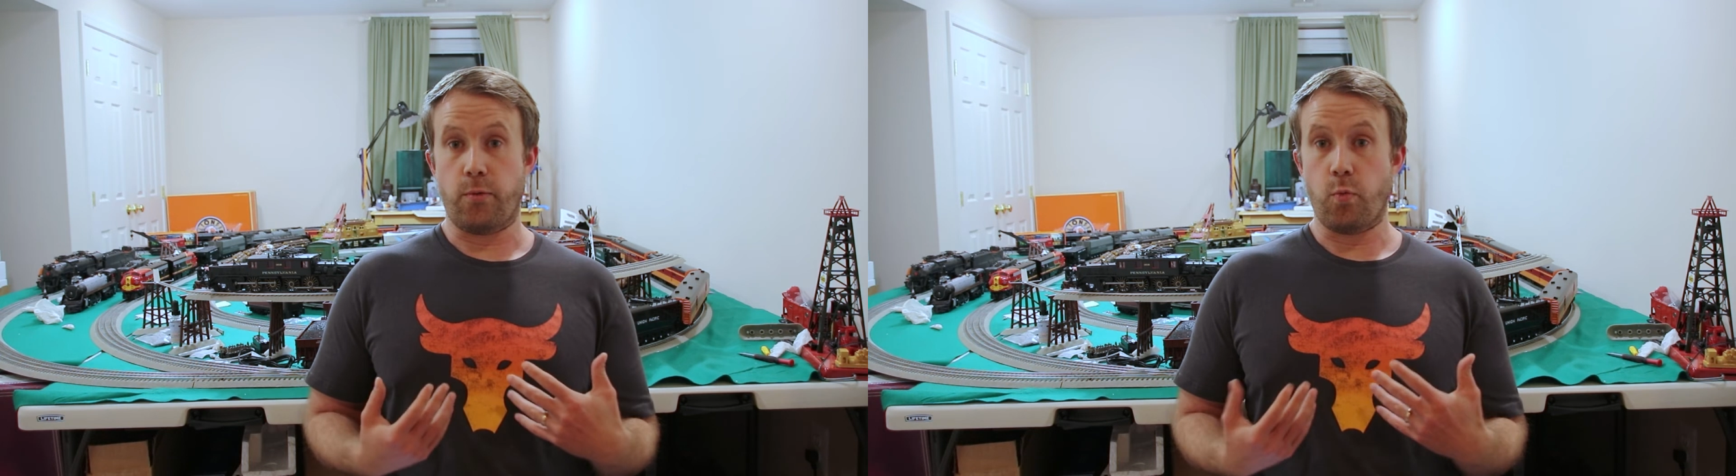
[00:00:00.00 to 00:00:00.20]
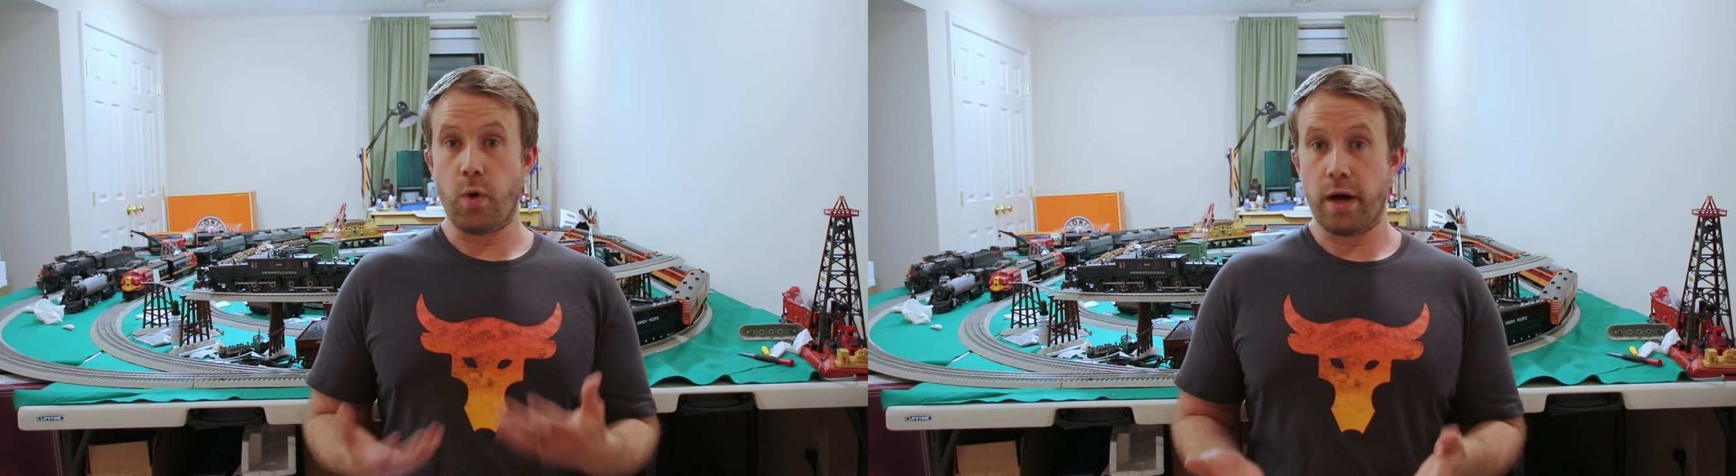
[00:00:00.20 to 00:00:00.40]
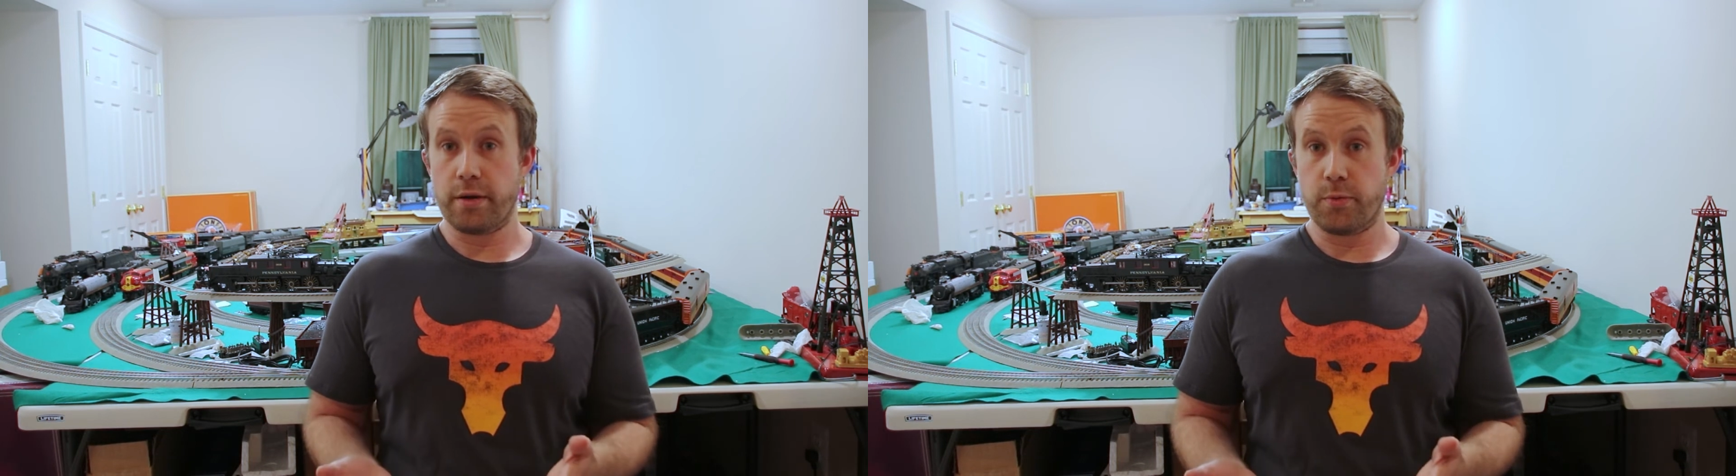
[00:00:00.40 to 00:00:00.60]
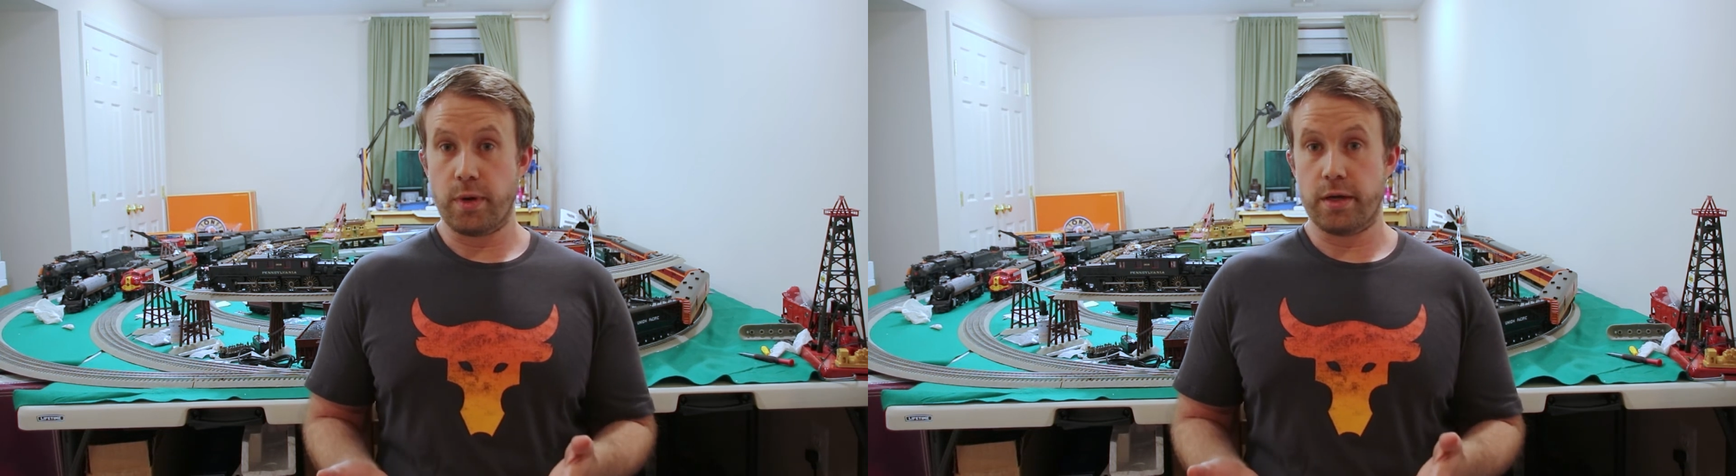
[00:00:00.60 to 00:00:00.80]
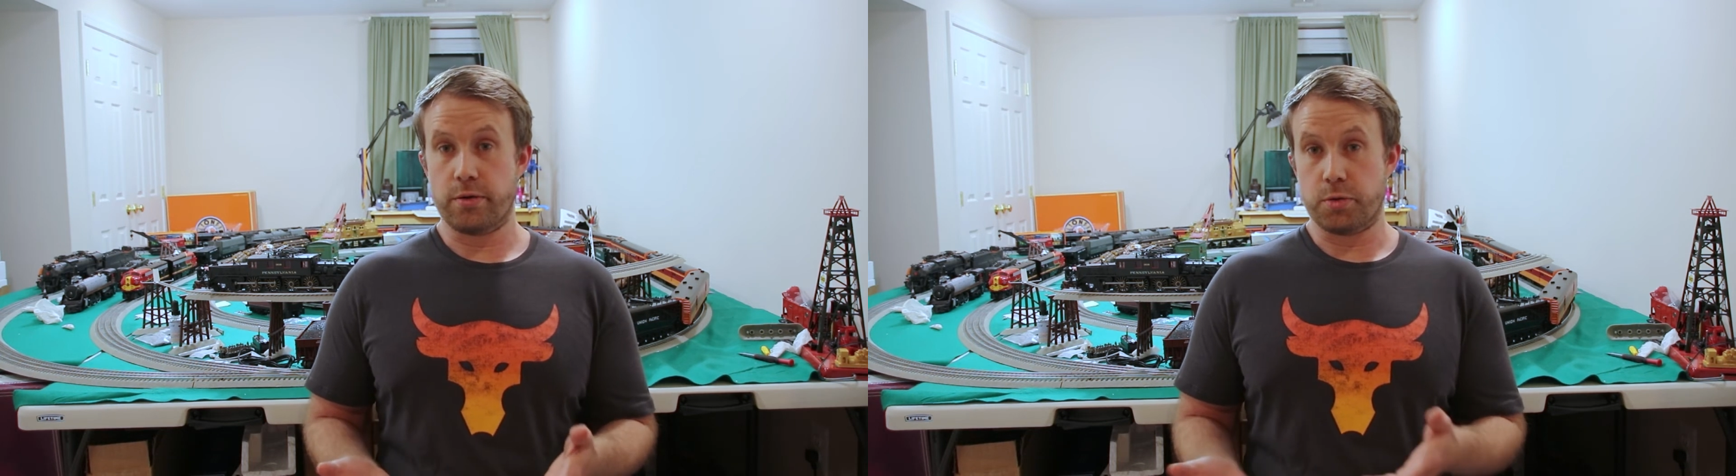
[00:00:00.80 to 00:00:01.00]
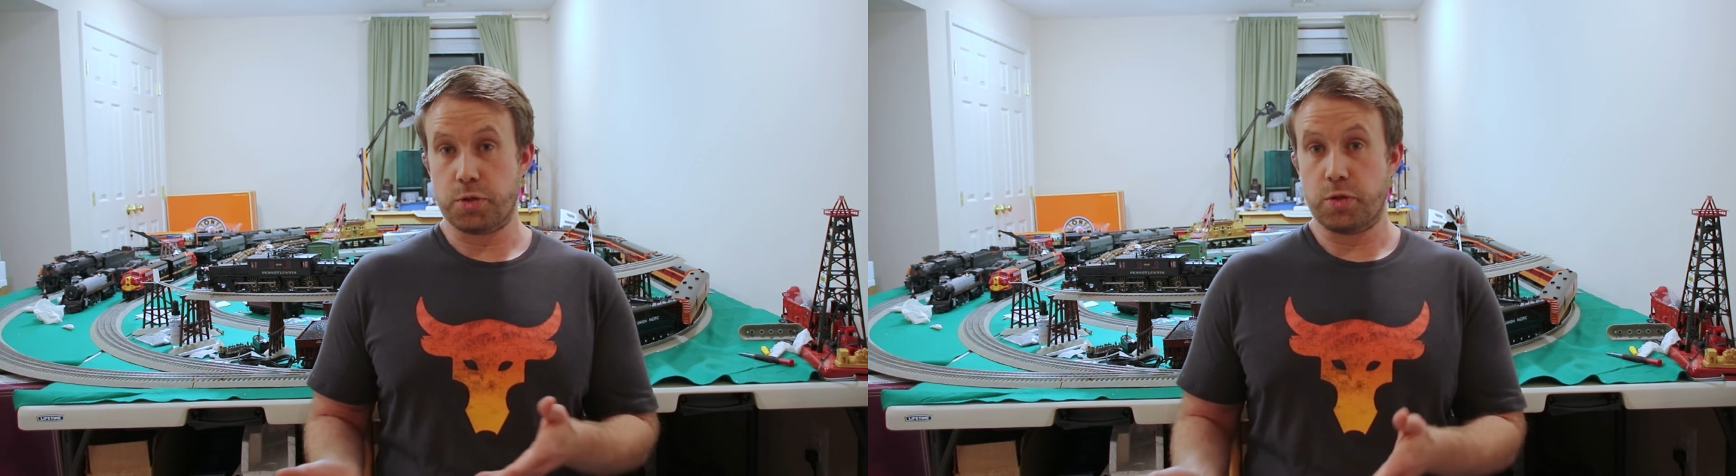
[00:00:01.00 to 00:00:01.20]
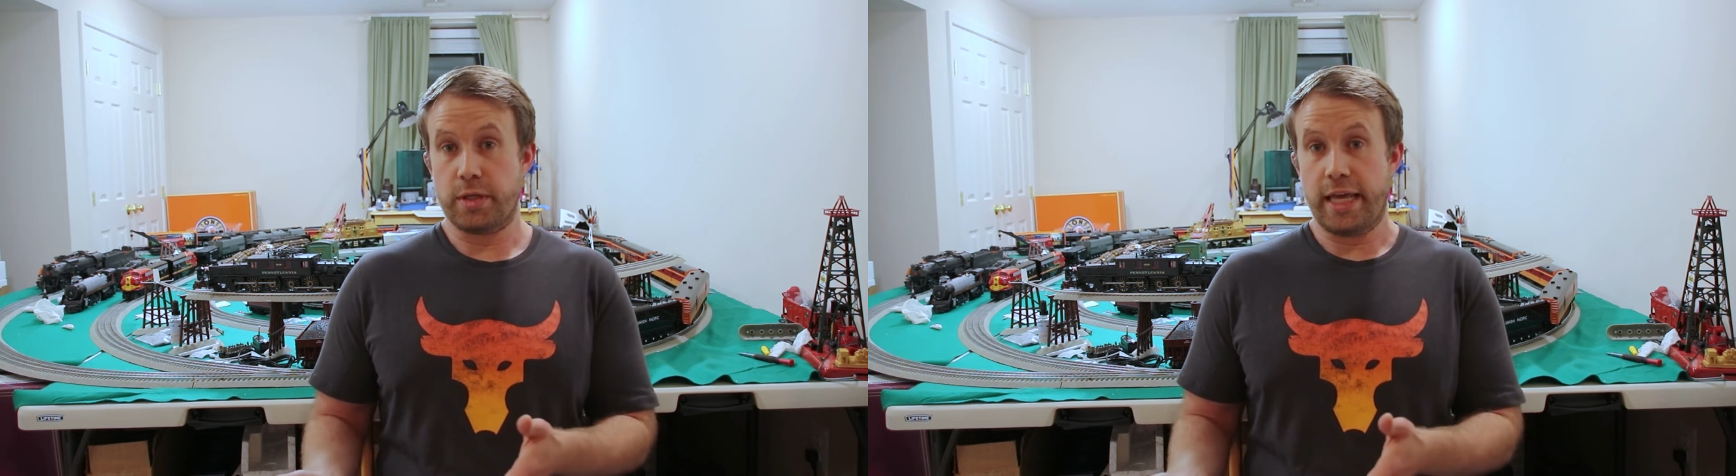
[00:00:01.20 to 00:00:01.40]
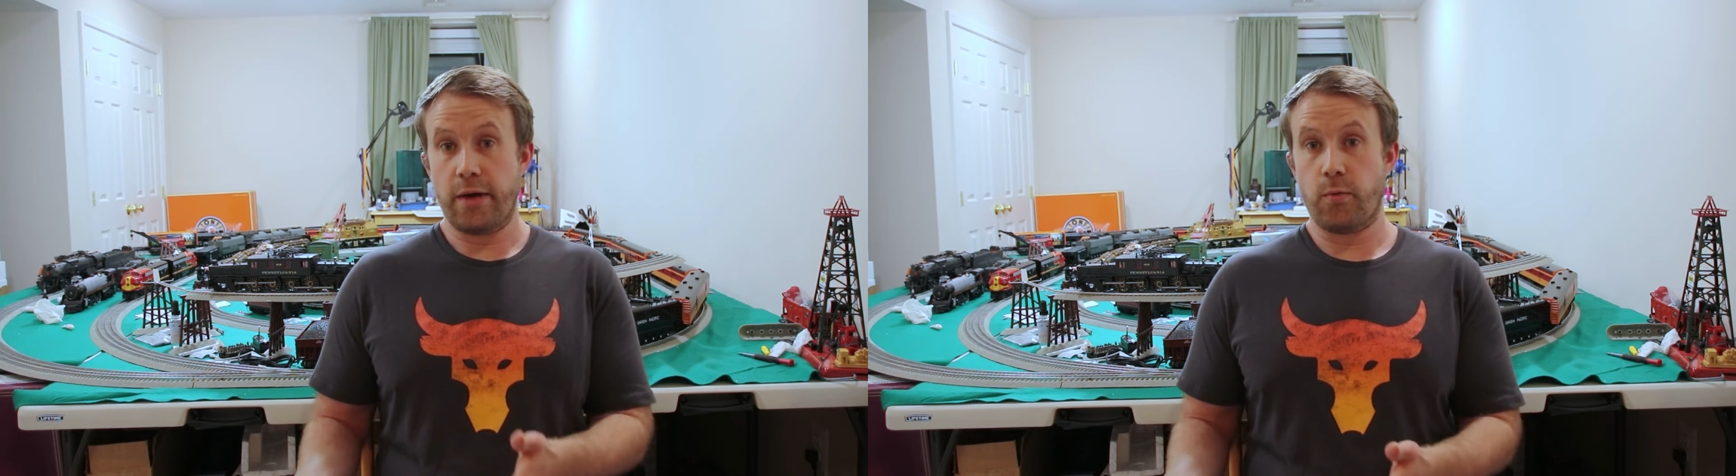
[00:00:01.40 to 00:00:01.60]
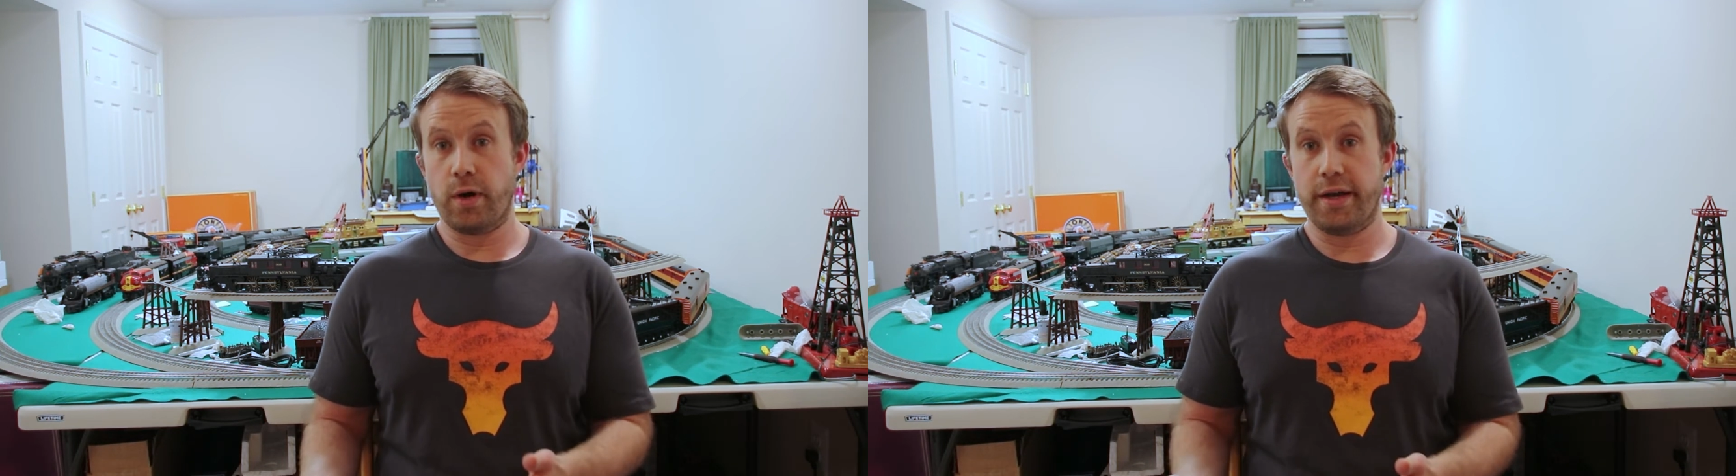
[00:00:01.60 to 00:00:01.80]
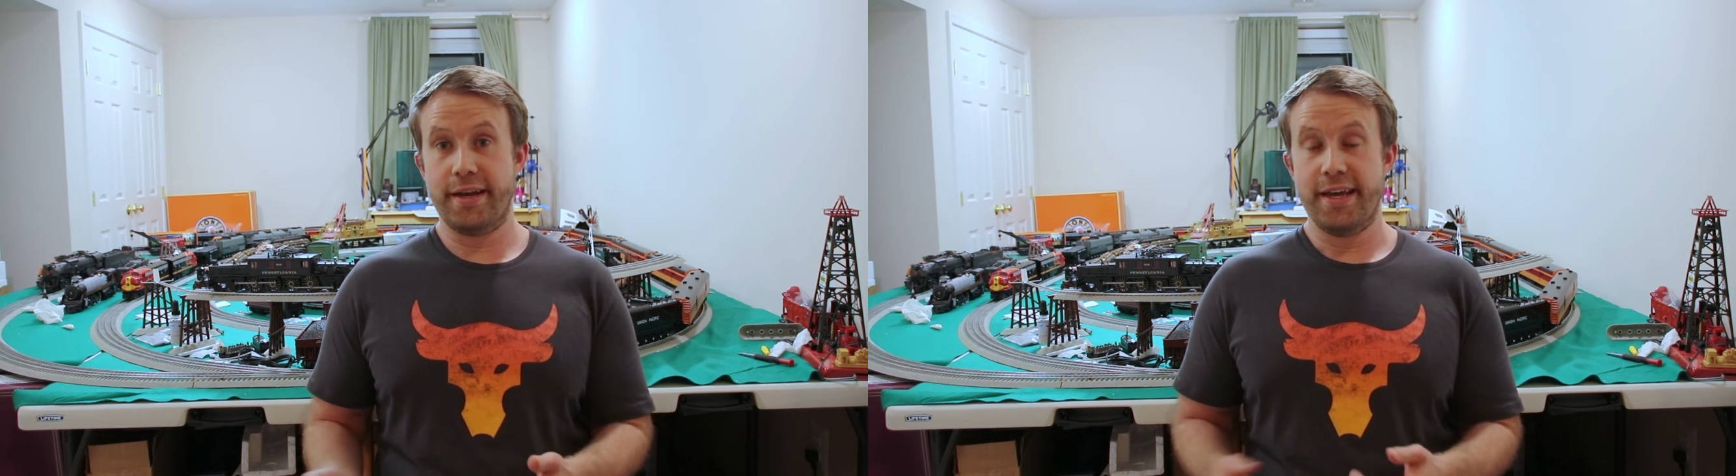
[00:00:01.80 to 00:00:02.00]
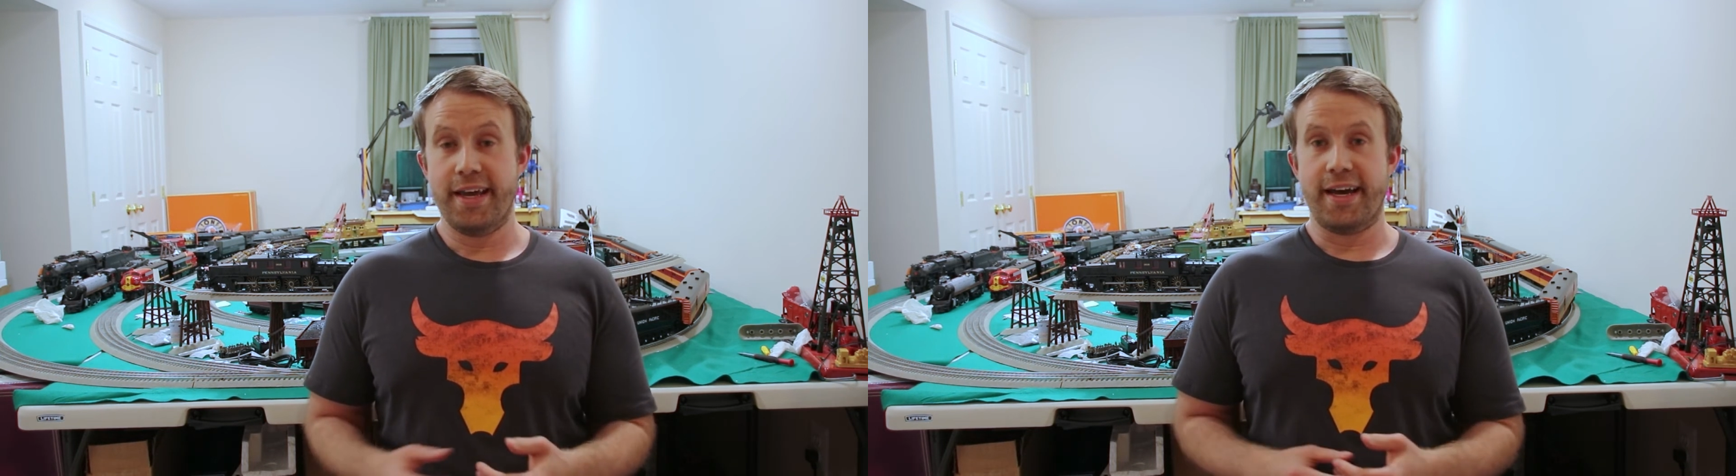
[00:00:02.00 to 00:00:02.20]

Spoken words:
want one or should get one,